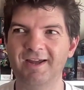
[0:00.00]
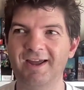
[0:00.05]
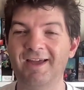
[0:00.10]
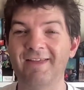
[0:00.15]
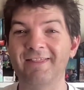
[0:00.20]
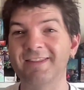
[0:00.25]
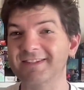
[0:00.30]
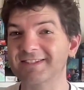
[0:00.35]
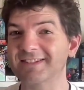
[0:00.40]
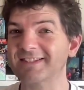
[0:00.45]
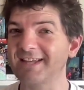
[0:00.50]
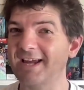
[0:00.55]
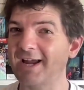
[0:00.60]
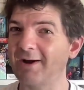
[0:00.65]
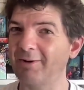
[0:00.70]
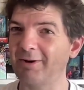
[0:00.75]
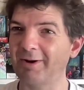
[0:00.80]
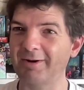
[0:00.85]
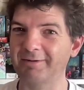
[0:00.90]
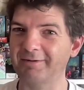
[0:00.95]
And this is
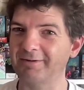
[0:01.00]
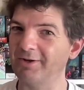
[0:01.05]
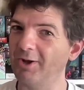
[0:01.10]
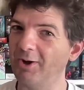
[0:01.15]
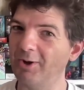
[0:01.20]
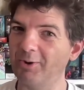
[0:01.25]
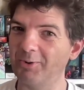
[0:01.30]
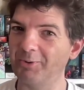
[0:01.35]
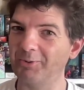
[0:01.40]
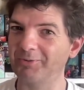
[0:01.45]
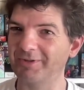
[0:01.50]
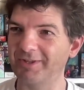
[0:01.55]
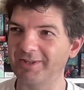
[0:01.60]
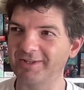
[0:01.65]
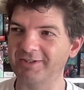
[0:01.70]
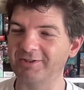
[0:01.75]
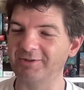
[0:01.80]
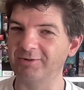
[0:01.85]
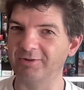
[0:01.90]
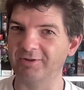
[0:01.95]
how I know
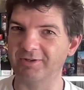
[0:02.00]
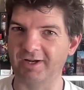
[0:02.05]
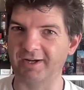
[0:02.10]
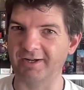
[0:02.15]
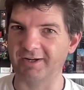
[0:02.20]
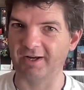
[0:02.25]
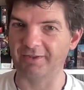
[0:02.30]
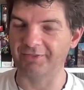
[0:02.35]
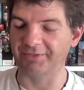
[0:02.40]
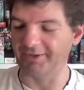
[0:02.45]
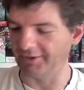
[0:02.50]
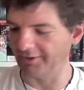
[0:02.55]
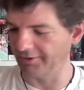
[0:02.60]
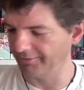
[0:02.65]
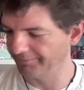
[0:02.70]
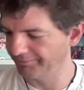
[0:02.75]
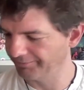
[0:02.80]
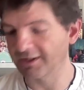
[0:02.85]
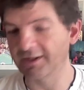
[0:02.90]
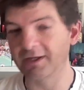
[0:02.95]
that I got there.
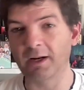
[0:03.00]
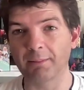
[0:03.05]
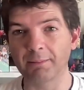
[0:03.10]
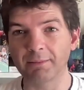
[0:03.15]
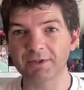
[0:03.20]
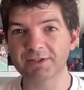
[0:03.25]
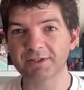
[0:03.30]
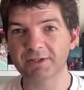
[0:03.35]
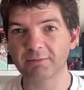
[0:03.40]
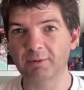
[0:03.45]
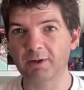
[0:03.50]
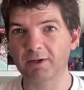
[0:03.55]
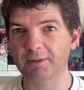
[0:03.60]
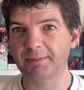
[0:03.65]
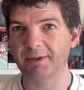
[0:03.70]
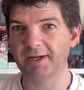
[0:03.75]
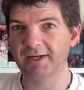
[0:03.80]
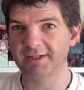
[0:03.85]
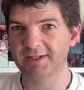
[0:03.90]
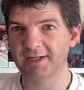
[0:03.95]
The numbers you want to
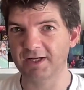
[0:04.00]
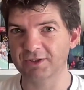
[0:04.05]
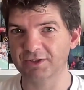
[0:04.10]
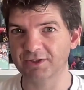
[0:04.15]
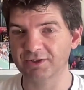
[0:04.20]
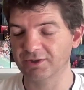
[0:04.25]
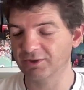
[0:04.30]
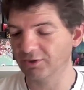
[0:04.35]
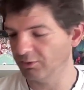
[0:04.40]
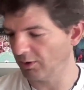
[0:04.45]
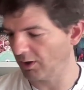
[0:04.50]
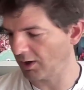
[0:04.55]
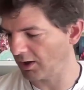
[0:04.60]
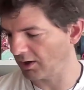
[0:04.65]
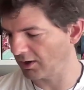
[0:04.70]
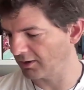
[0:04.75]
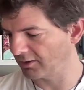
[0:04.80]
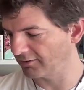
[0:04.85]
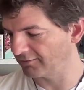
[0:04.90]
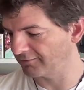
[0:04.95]
pay attention to
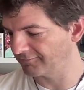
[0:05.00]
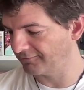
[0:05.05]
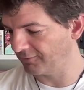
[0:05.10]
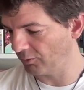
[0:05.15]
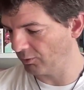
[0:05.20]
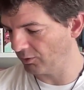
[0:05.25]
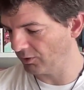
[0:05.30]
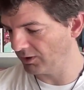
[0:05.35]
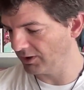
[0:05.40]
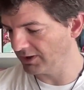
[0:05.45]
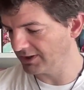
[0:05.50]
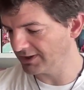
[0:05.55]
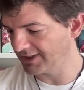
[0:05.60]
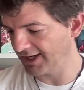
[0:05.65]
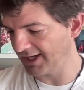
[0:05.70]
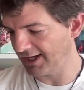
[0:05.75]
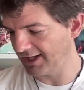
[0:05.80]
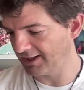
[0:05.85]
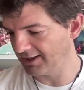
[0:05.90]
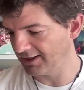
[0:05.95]
are 4,
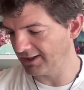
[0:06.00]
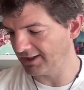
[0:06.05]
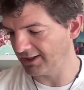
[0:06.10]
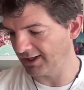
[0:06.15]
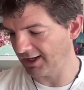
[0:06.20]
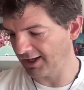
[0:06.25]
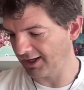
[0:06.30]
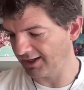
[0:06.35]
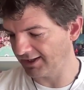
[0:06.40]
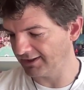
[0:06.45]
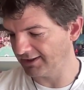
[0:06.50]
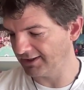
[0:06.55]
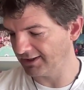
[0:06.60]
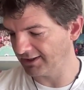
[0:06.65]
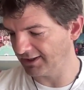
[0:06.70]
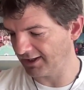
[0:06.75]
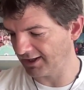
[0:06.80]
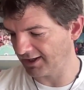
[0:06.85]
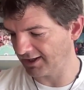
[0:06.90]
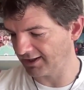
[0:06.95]
10, 9,
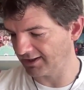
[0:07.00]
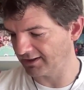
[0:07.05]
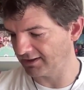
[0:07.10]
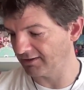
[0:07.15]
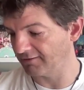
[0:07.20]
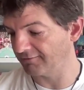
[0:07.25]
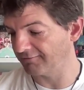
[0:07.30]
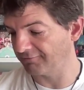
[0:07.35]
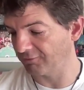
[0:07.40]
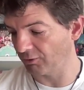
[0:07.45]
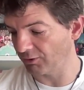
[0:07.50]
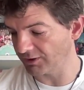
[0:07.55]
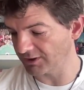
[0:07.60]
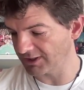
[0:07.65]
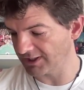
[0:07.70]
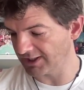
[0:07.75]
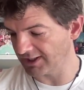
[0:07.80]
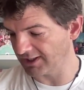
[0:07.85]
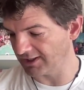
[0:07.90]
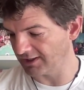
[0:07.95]
9,
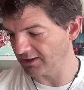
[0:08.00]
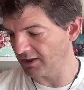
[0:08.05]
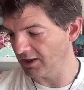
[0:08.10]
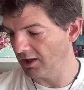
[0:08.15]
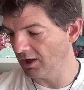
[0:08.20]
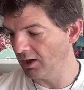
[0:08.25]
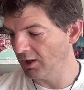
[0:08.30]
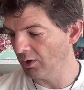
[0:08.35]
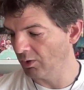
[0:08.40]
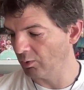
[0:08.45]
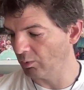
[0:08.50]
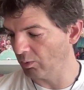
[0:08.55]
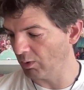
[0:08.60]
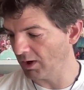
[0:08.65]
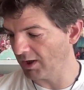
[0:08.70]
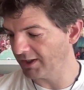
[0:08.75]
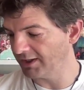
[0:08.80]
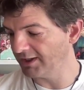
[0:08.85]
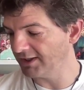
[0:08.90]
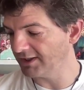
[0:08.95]
14,
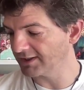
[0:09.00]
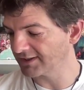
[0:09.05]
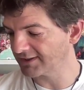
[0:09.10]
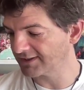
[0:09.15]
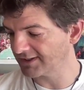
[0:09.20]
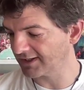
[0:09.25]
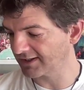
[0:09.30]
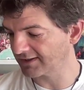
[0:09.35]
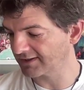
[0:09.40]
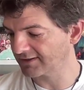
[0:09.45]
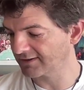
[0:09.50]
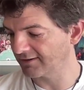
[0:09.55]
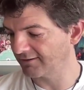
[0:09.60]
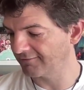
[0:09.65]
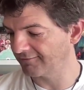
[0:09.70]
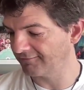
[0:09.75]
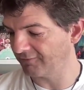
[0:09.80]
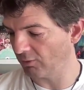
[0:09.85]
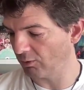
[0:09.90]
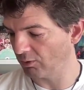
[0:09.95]
1, 6,
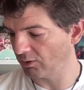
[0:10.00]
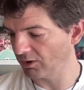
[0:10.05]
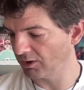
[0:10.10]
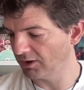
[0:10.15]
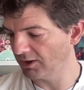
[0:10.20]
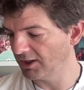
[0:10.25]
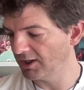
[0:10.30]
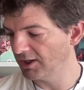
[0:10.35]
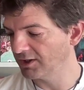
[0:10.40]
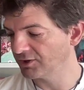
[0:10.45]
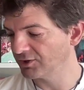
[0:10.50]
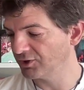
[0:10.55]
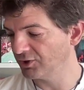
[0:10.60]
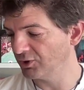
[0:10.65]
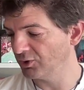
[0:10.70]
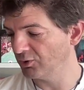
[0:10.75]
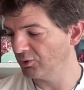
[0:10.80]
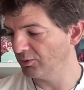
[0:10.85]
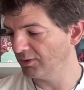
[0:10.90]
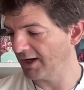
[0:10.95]
4,
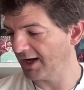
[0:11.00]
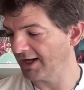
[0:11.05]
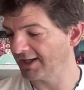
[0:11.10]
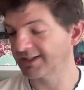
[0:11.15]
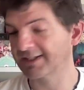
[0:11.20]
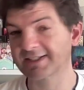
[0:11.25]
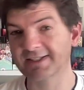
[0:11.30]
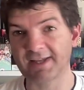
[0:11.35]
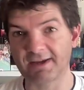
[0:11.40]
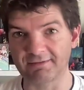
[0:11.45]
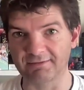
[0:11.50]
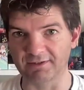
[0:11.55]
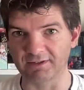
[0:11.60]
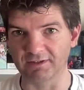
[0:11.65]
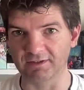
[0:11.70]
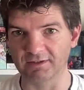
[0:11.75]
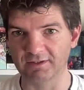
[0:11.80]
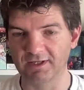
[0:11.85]
2, and 7.